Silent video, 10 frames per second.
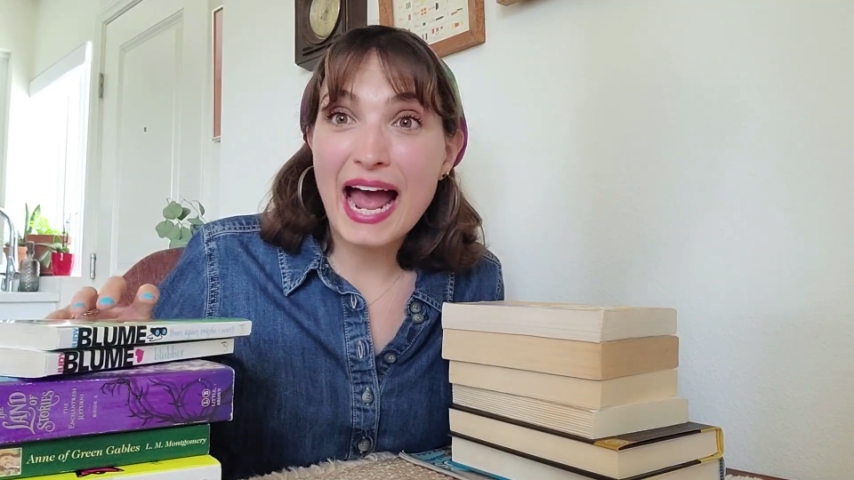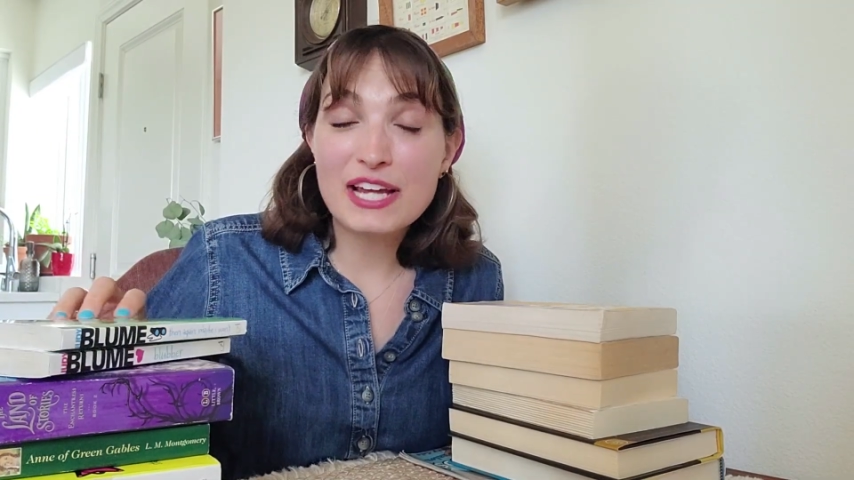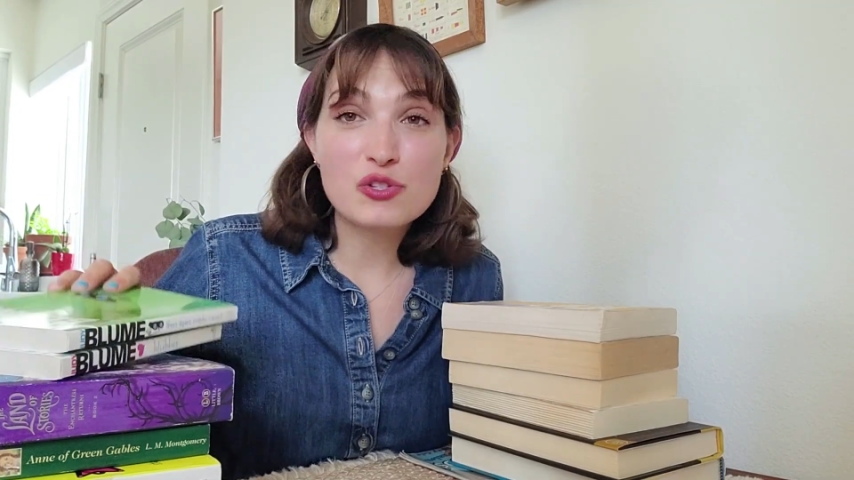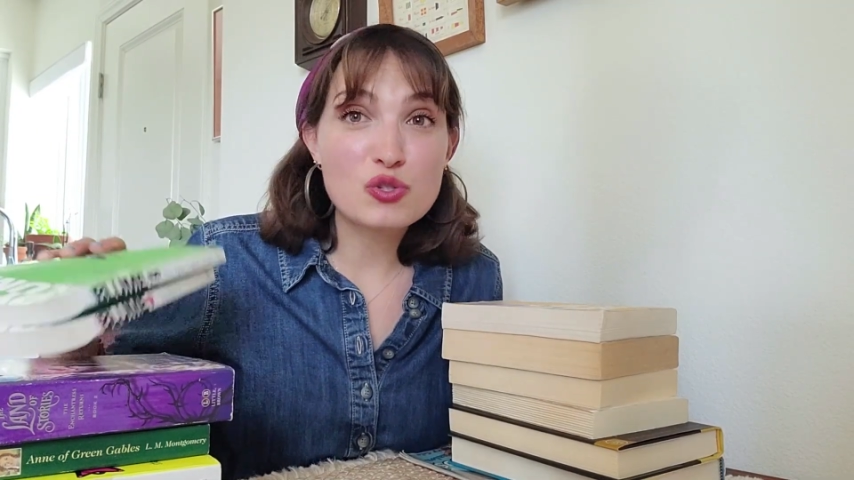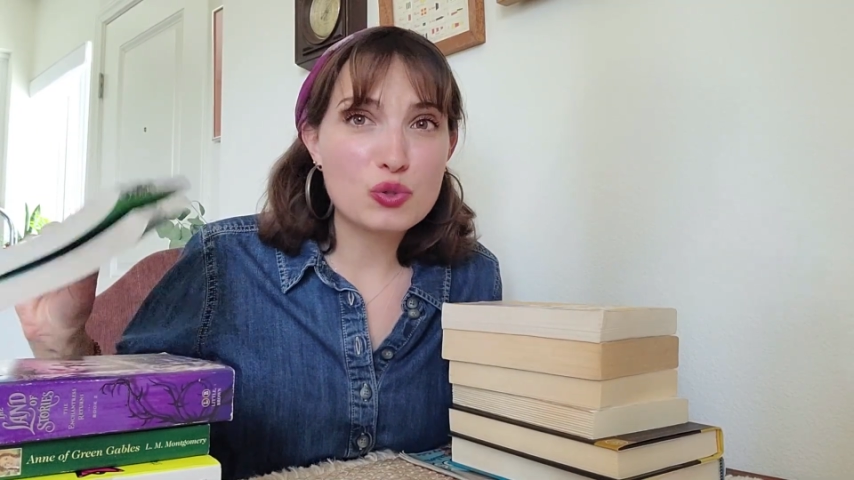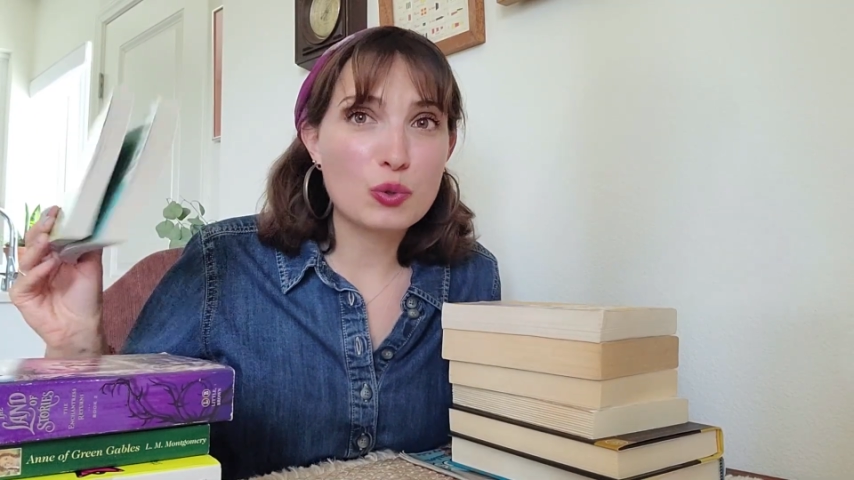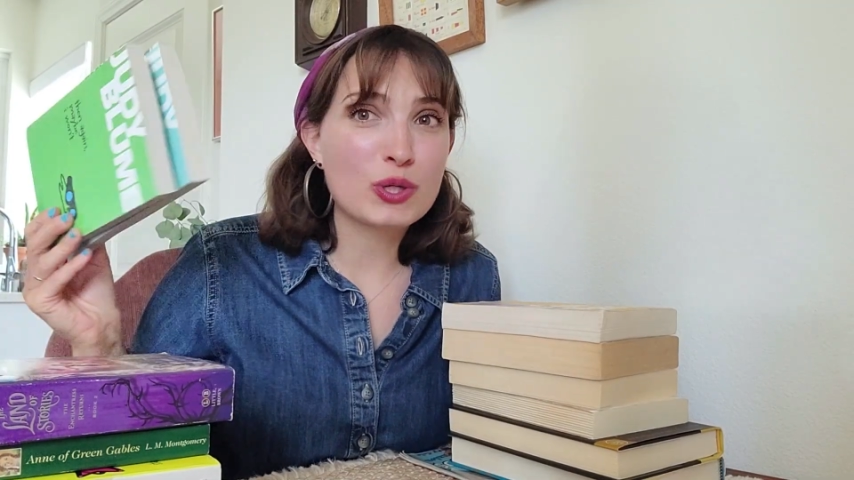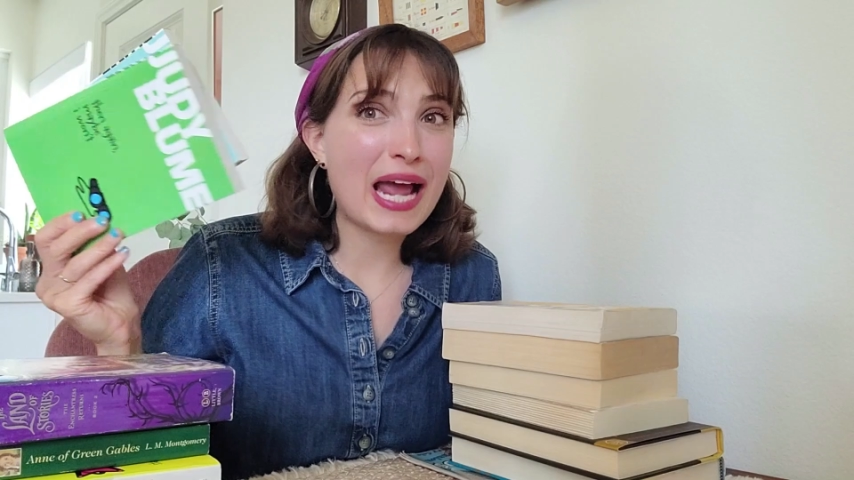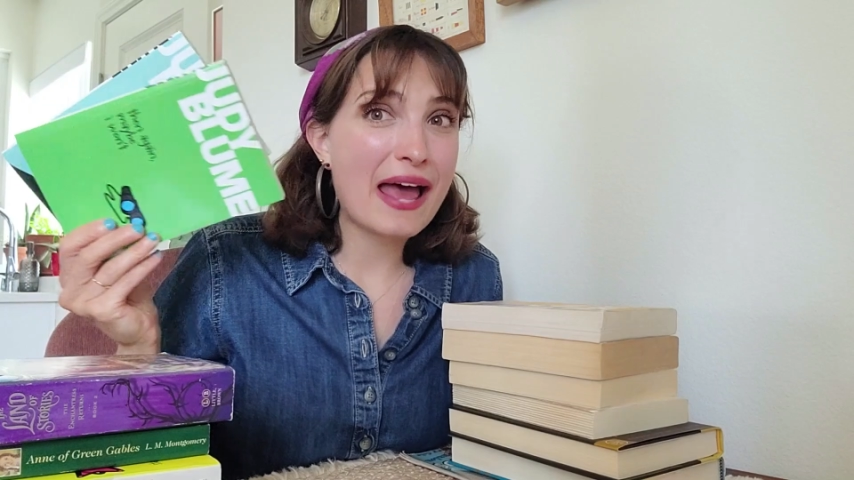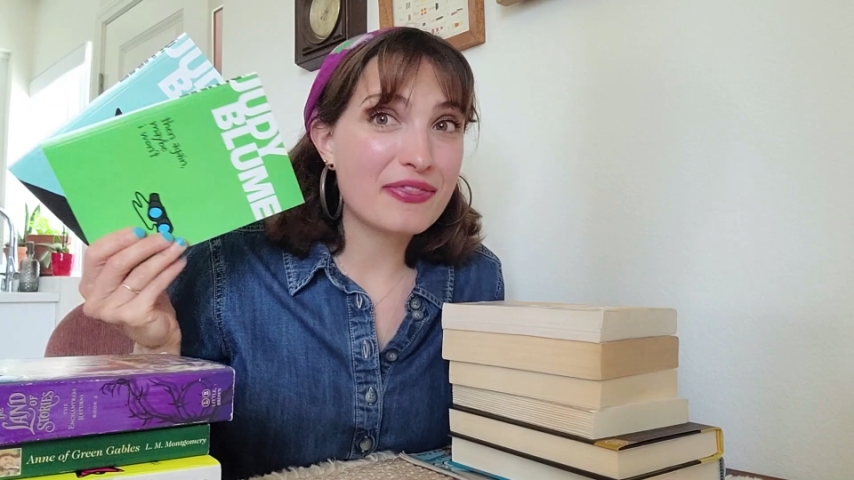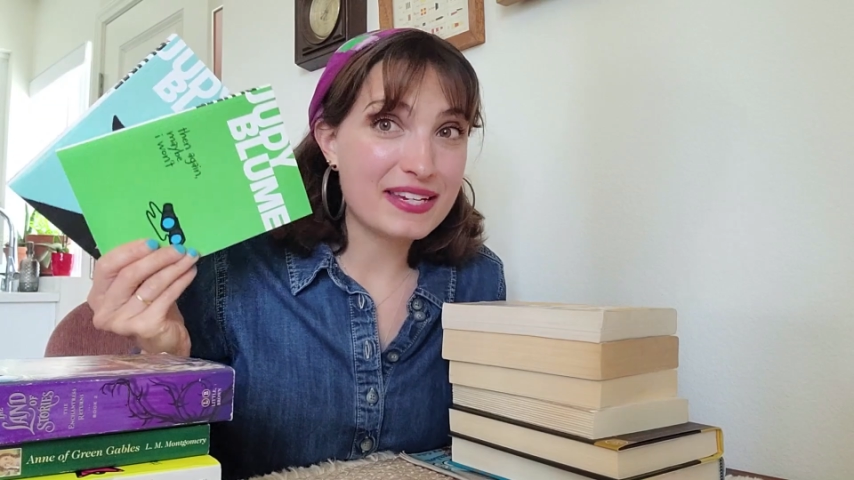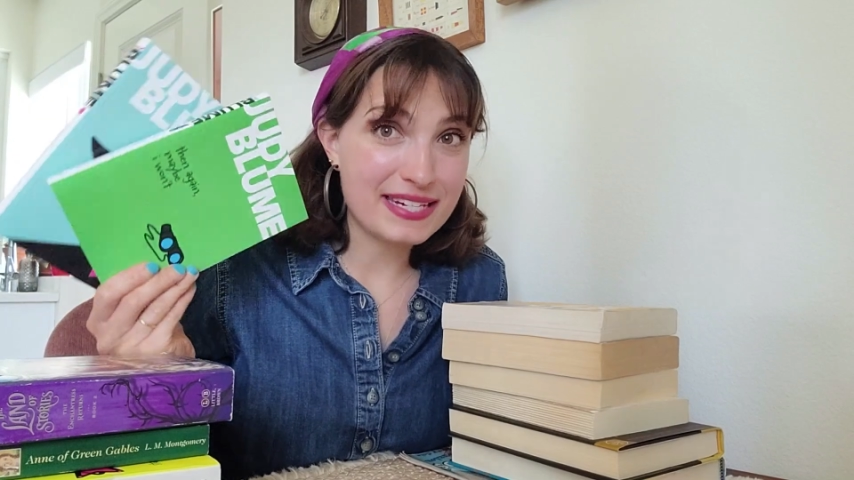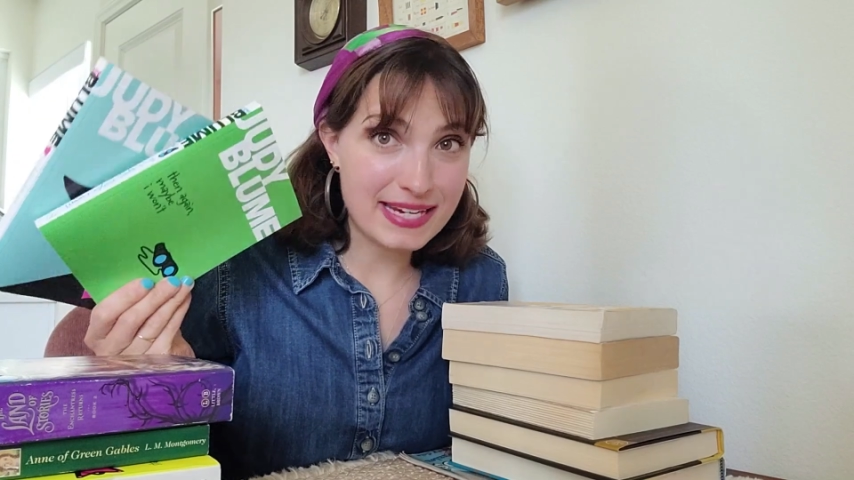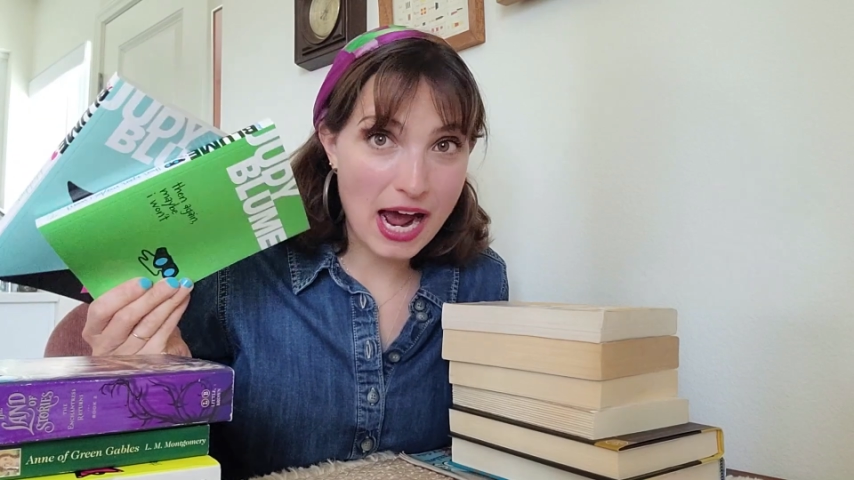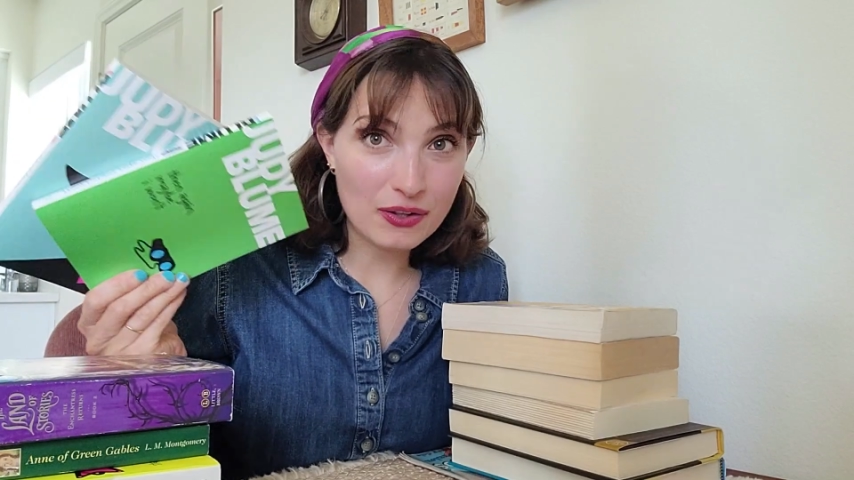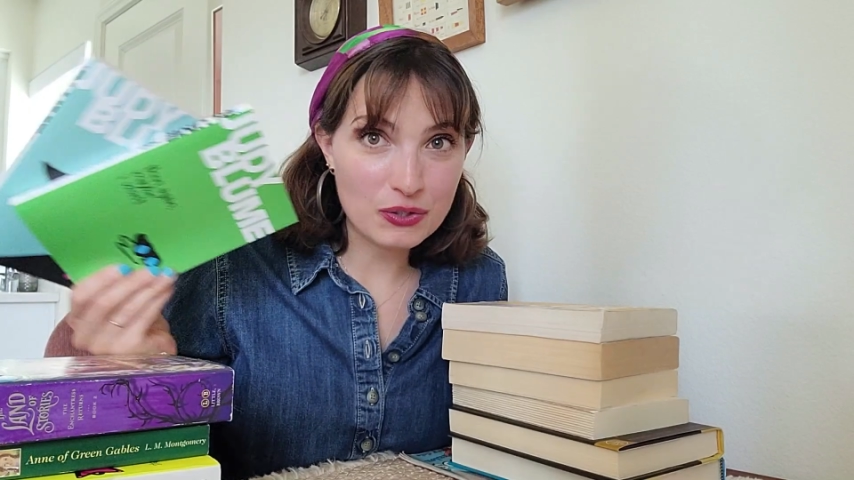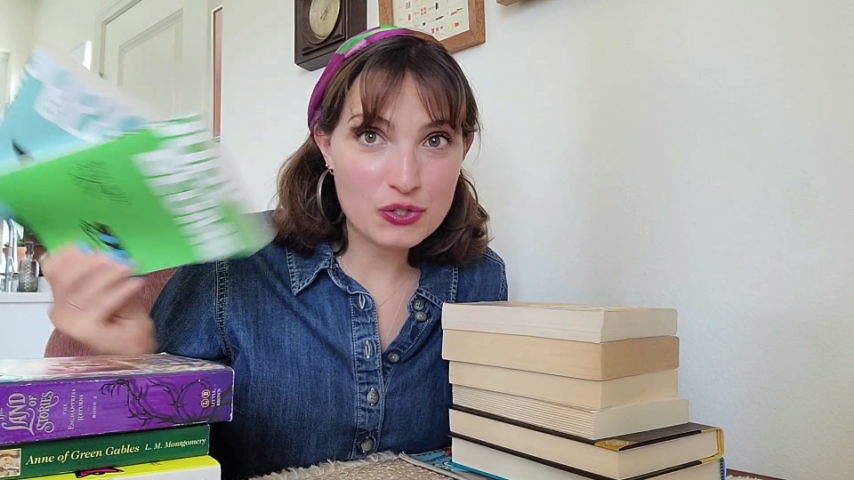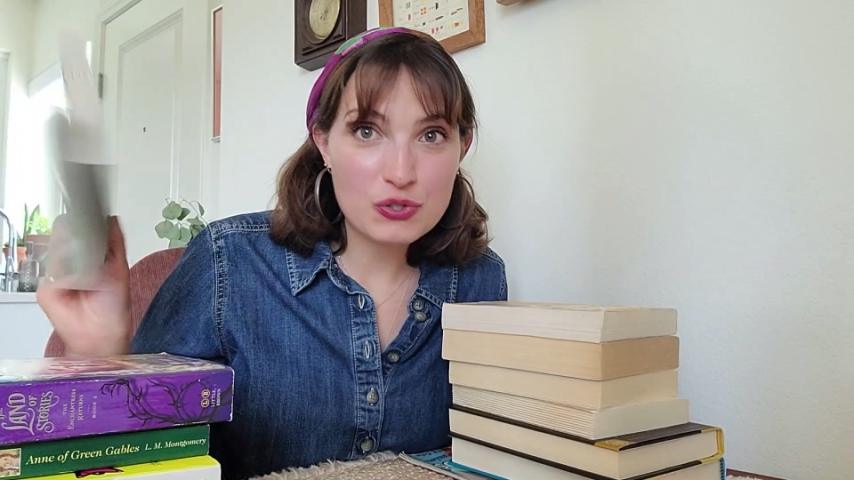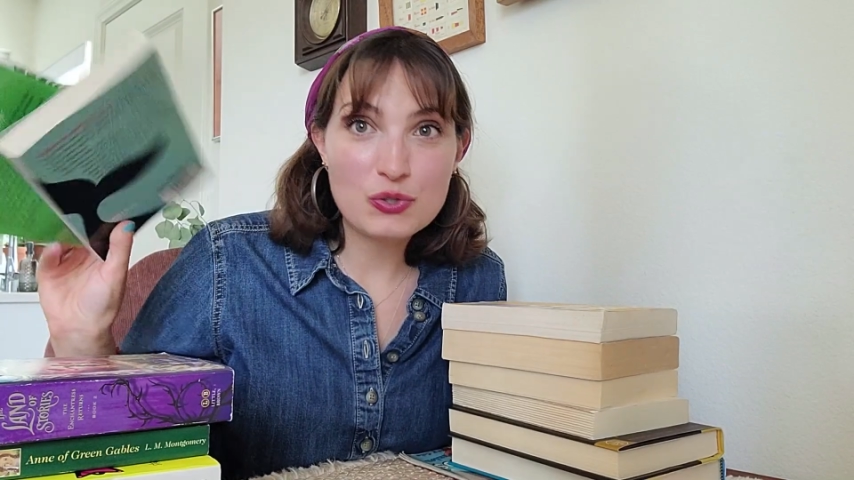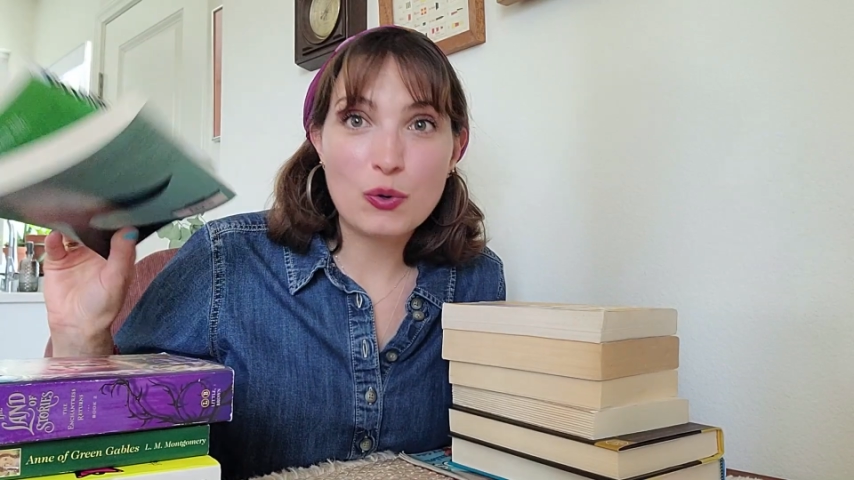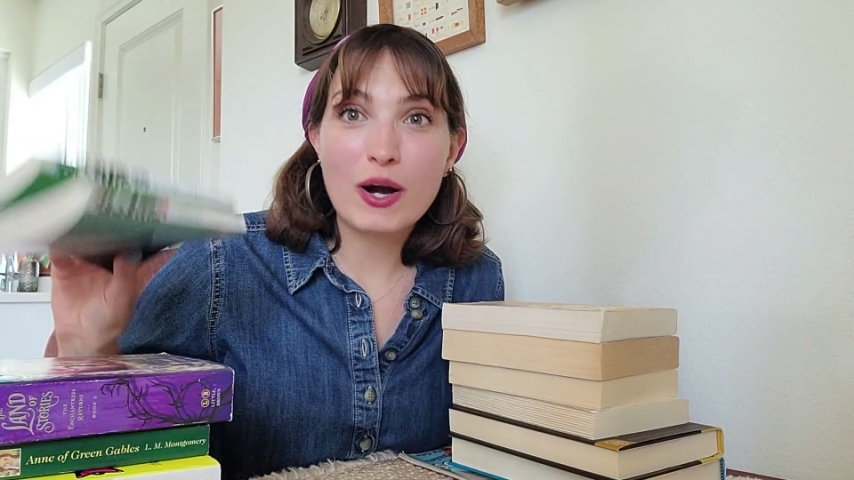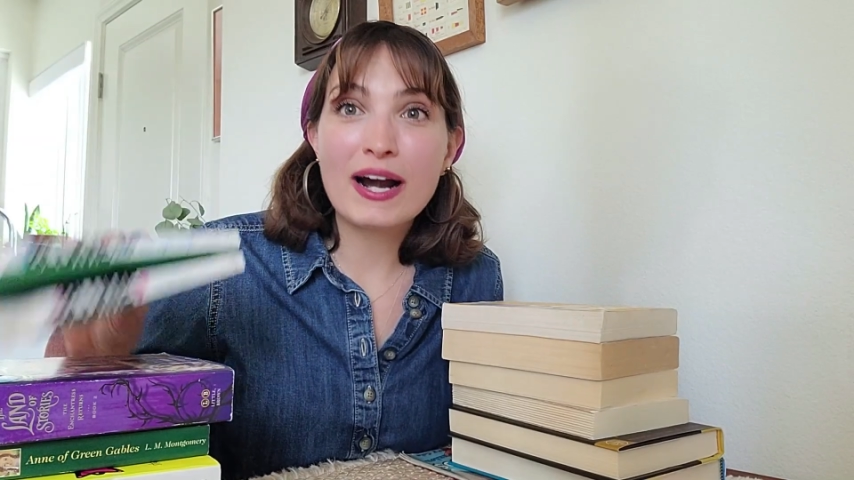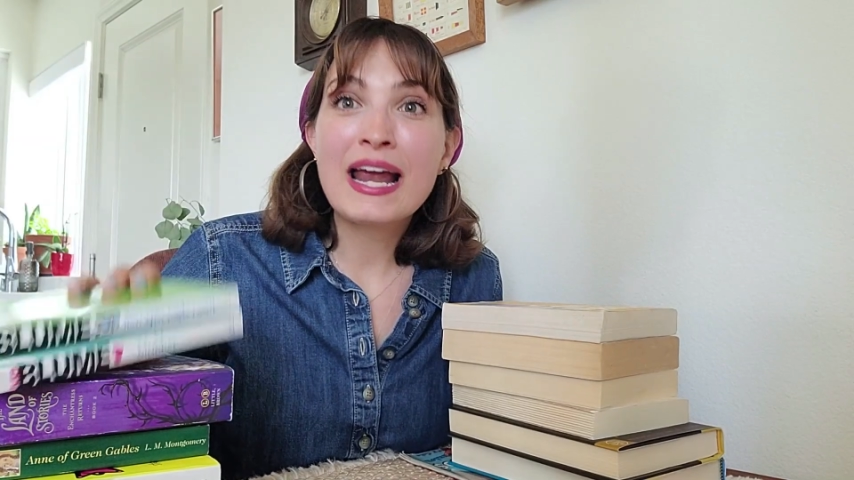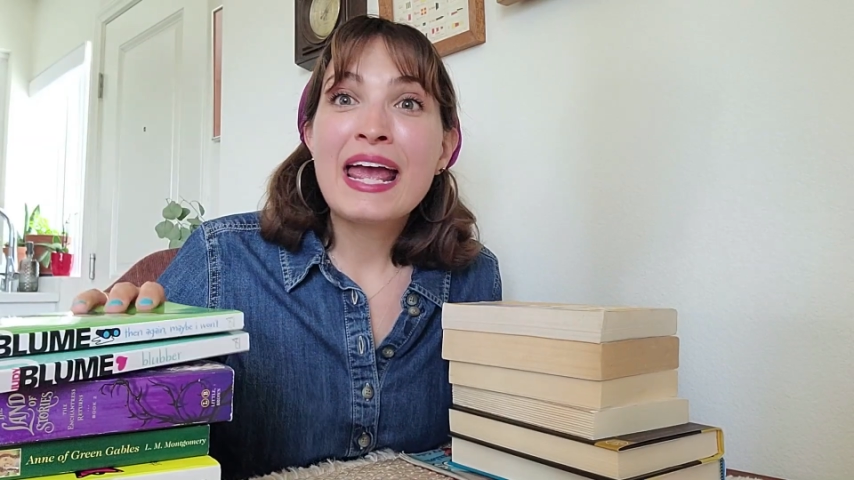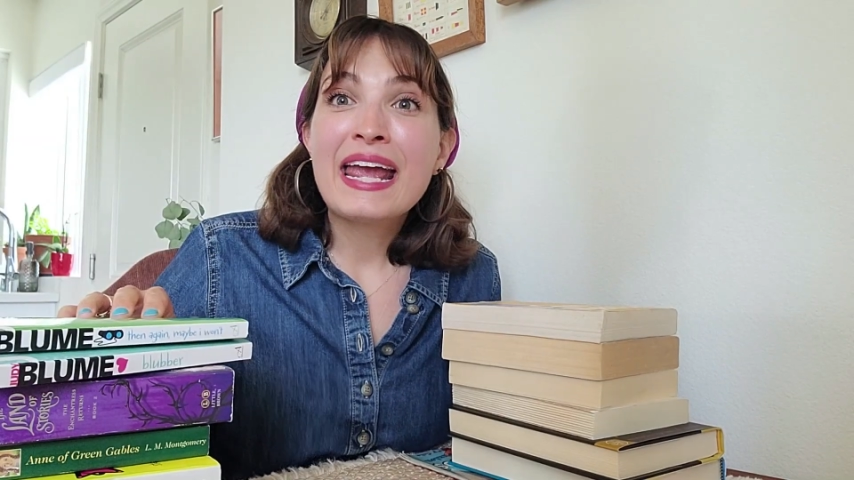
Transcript: I scored at the dollar store.